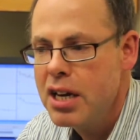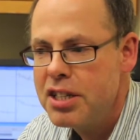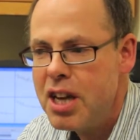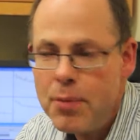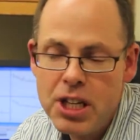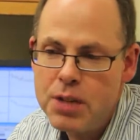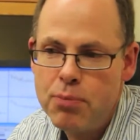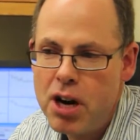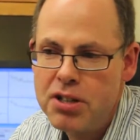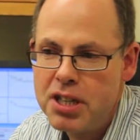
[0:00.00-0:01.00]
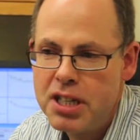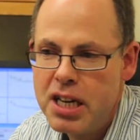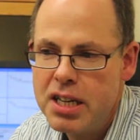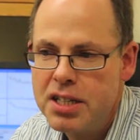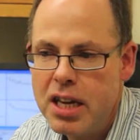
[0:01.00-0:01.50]
Some of these
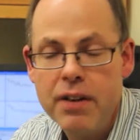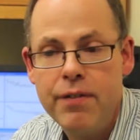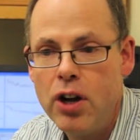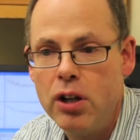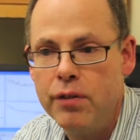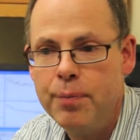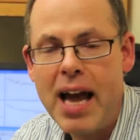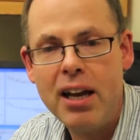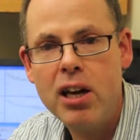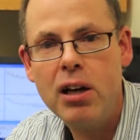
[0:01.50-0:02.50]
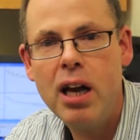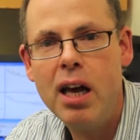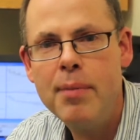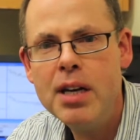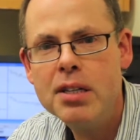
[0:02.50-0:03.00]
processes involve
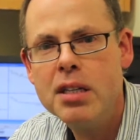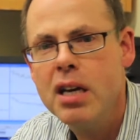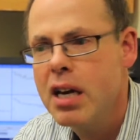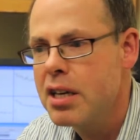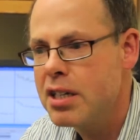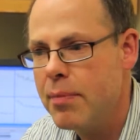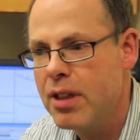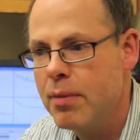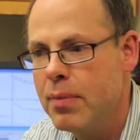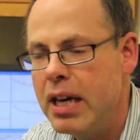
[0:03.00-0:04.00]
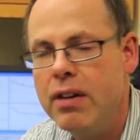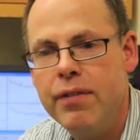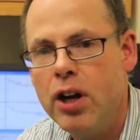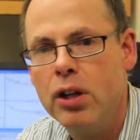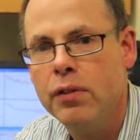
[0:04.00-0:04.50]
paleoclimate, some of them
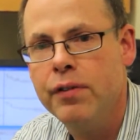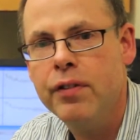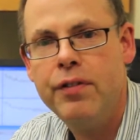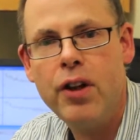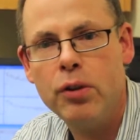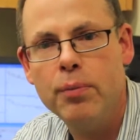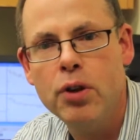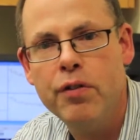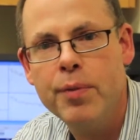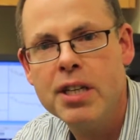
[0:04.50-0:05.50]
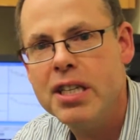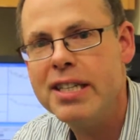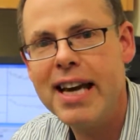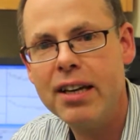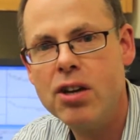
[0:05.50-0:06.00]
involve fault movement
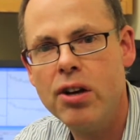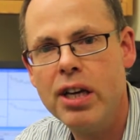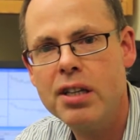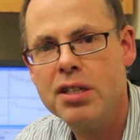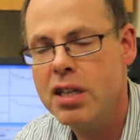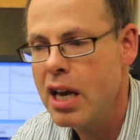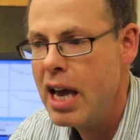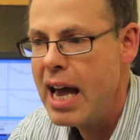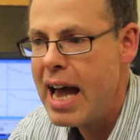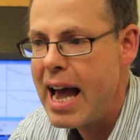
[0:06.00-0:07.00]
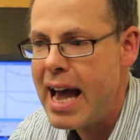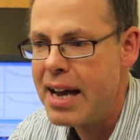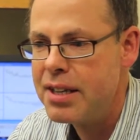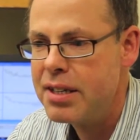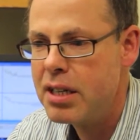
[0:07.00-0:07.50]
and tectonics,
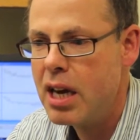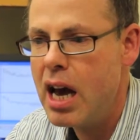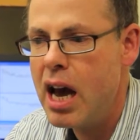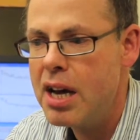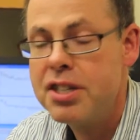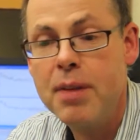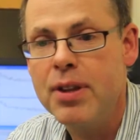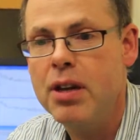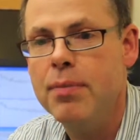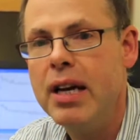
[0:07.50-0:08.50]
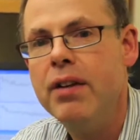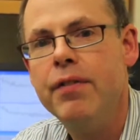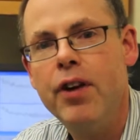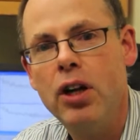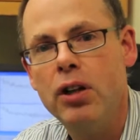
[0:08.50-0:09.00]
and some of them
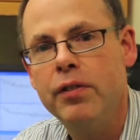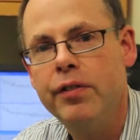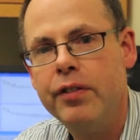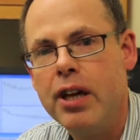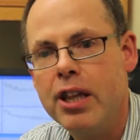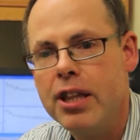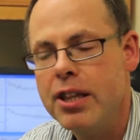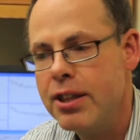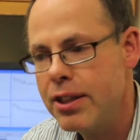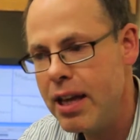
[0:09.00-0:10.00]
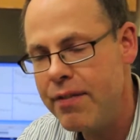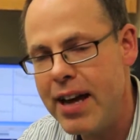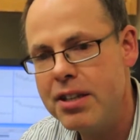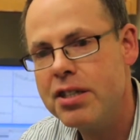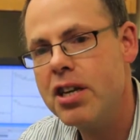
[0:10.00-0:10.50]
involve
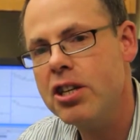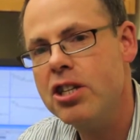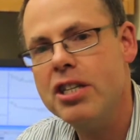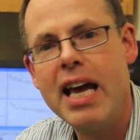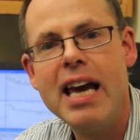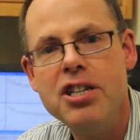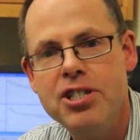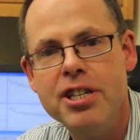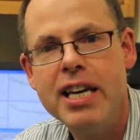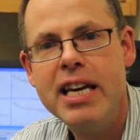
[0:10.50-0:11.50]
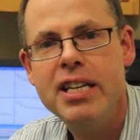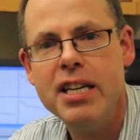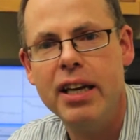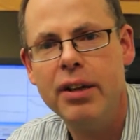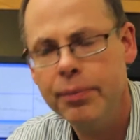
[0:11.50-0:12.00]
events such as ancient
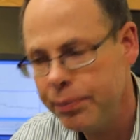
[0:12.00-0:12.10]
heating.